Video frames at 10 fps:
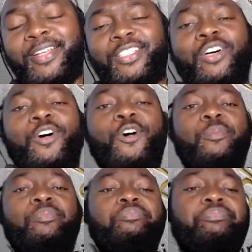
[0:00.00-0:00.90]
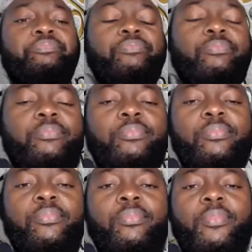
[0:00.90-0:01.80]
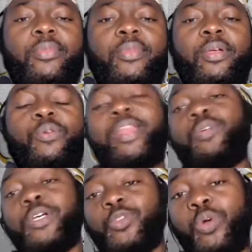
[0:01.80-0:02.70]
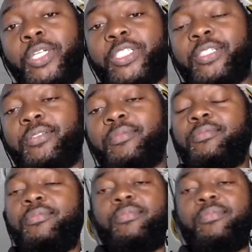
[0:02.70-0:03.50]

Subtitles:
So when he was watching,